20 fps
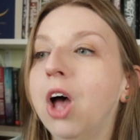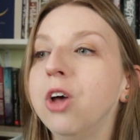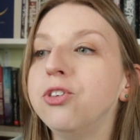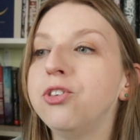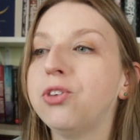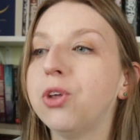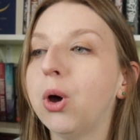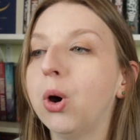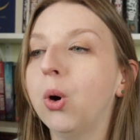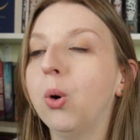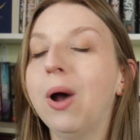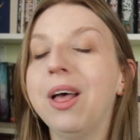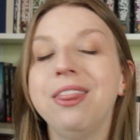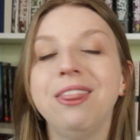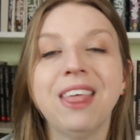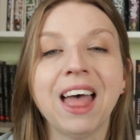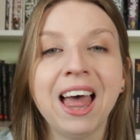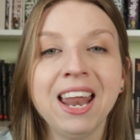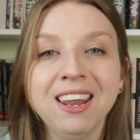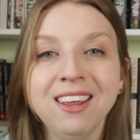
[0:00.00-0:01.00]
So
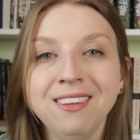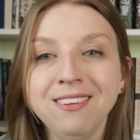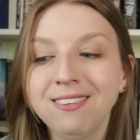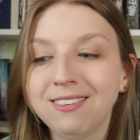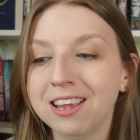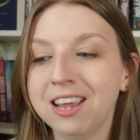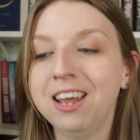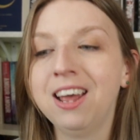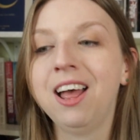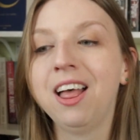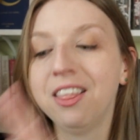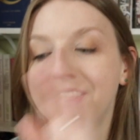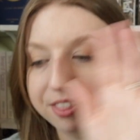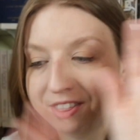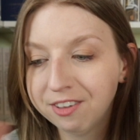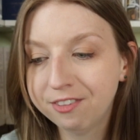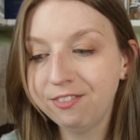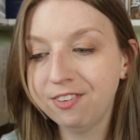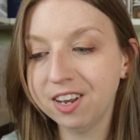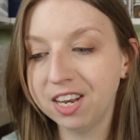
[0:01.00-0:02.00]
that is
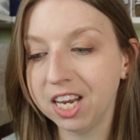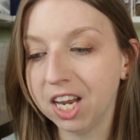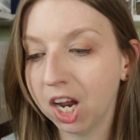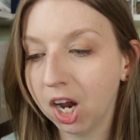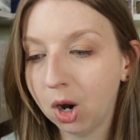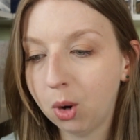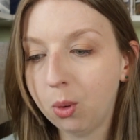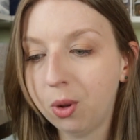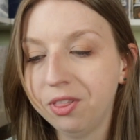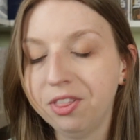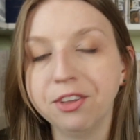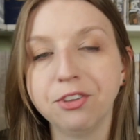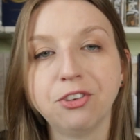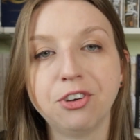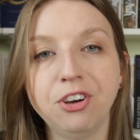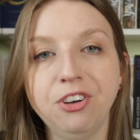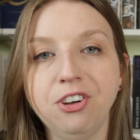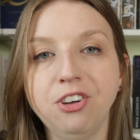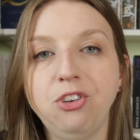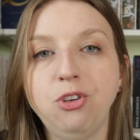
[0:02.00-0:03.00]
the video. This
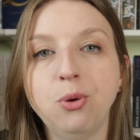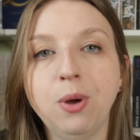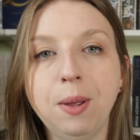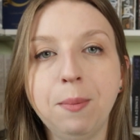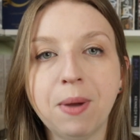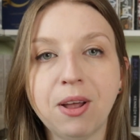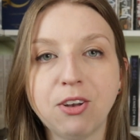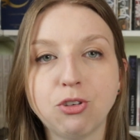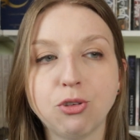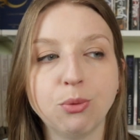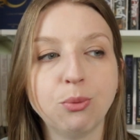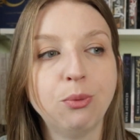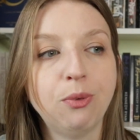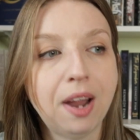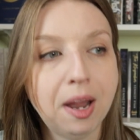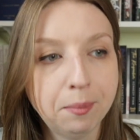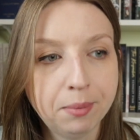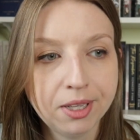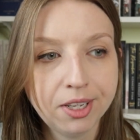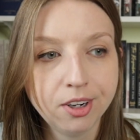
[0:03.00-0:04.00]
turned into a much
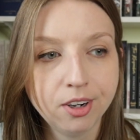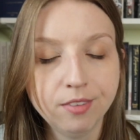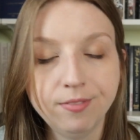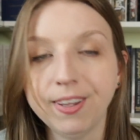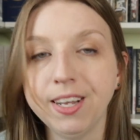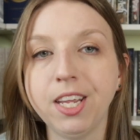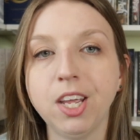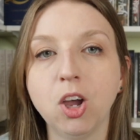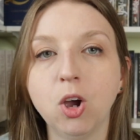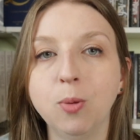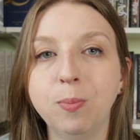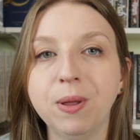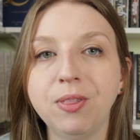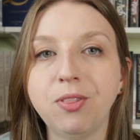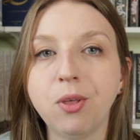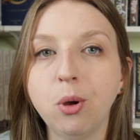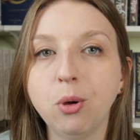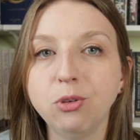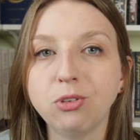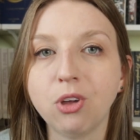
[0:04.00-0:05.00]
ramblier video, but
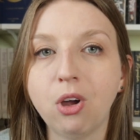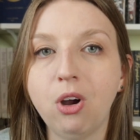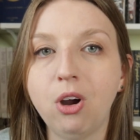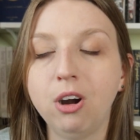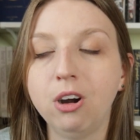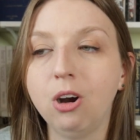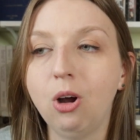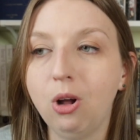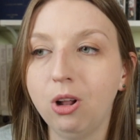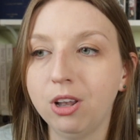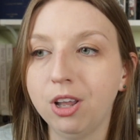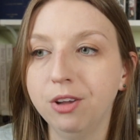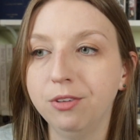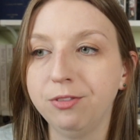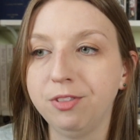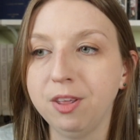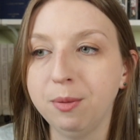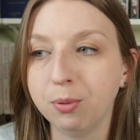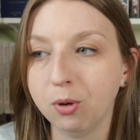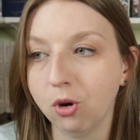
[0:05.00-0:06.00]
those are all
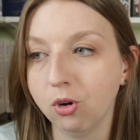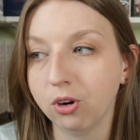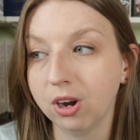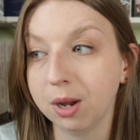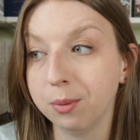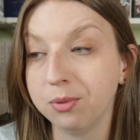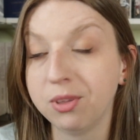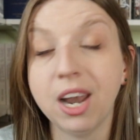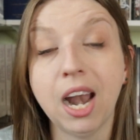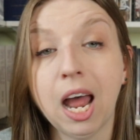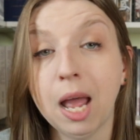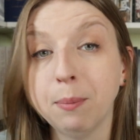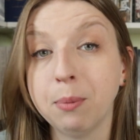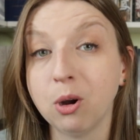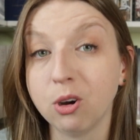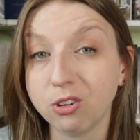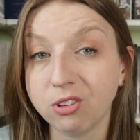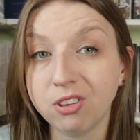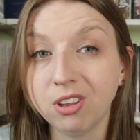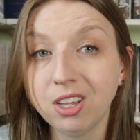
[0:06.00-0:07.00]
of the programs that I
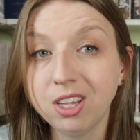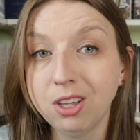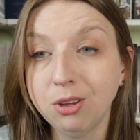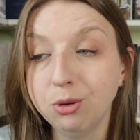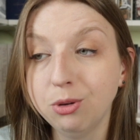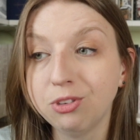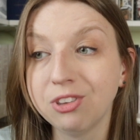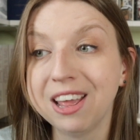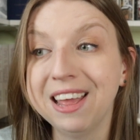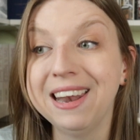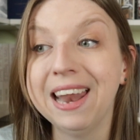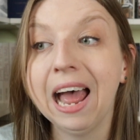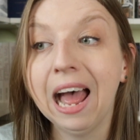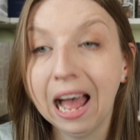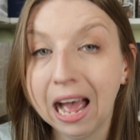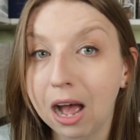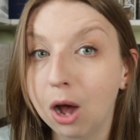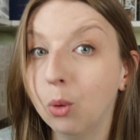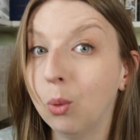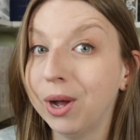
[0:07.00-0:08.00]
personally use and
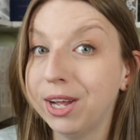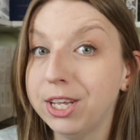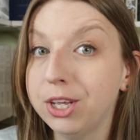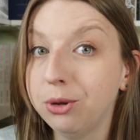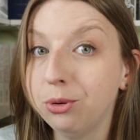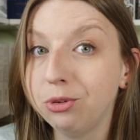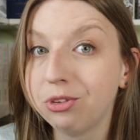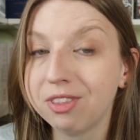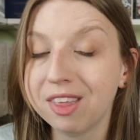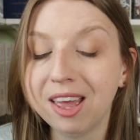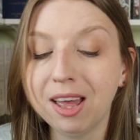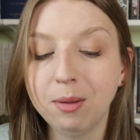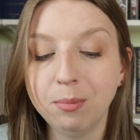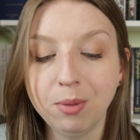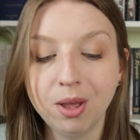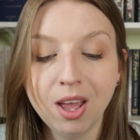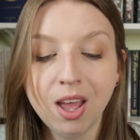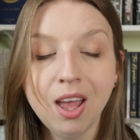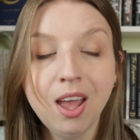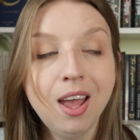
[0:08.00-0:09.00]
how I use them.